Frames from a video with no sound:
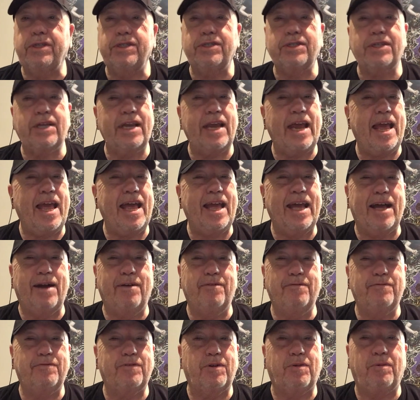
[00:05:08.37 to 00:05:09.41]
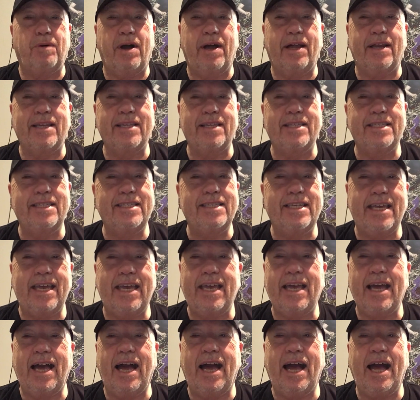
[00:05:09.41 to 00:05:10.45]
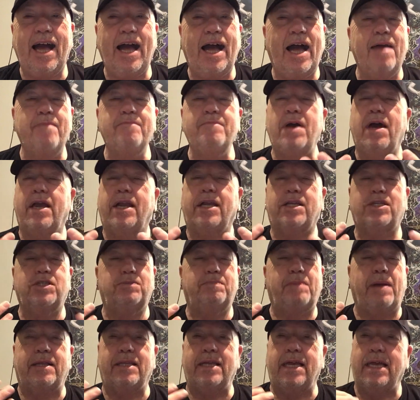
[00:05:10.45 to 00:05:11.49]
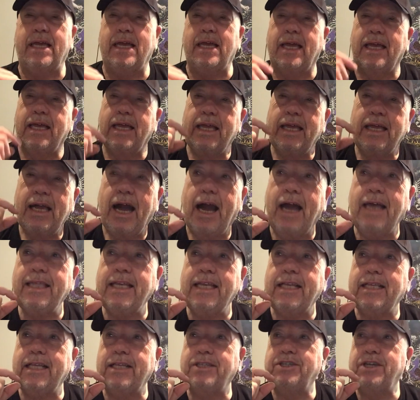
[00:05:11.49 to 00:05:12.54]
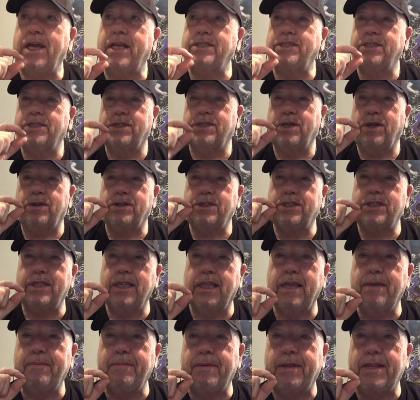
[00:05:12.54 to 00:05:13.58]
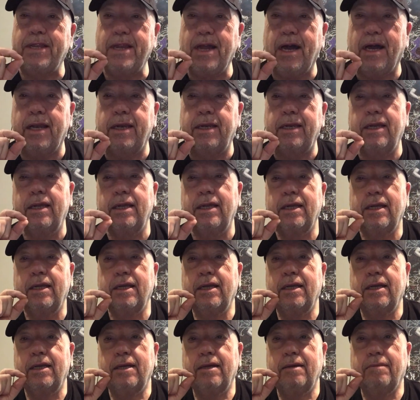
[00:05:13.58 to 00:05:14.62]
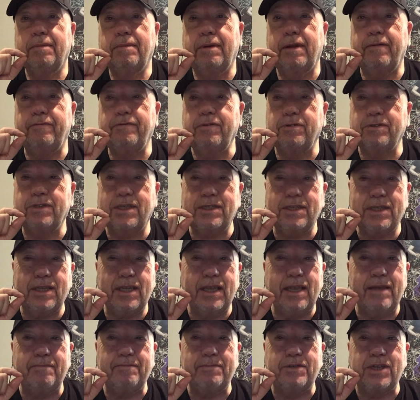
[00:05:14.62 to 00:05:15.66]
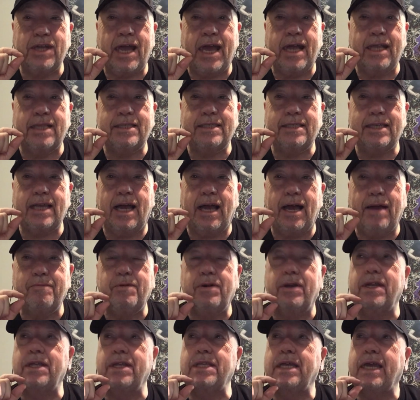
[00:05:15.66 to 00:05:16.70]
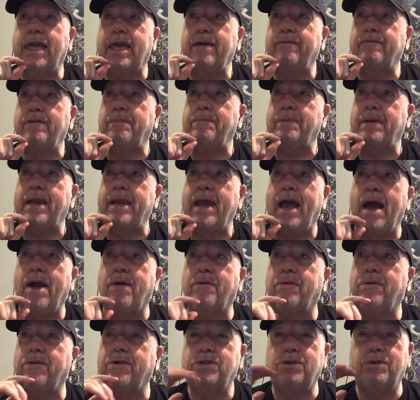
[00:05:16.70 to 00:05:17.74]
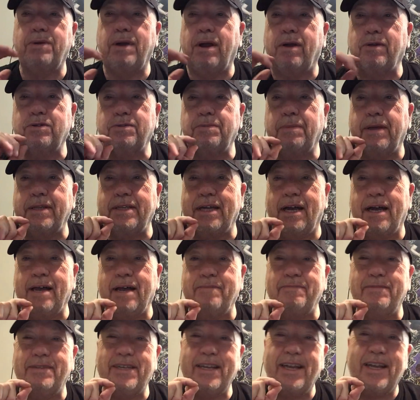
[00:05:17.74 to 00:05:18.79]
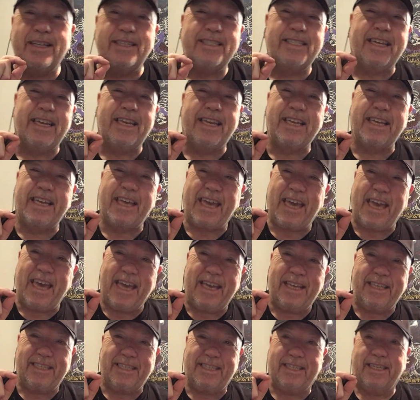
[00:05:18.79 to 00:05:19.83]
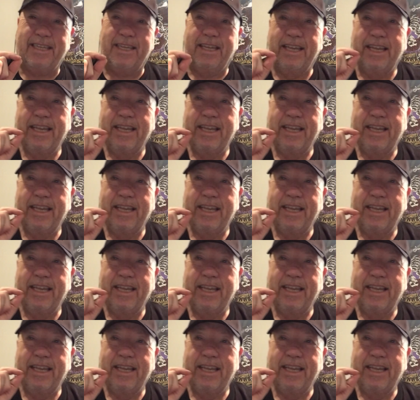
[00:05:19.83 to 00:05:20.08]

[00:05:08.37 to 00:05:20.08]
Just going to hang out for a while and see. I think the chances are slim and none. But if there's a slim chance, I'm willing to give up an hour or 2 hours of my time just in case.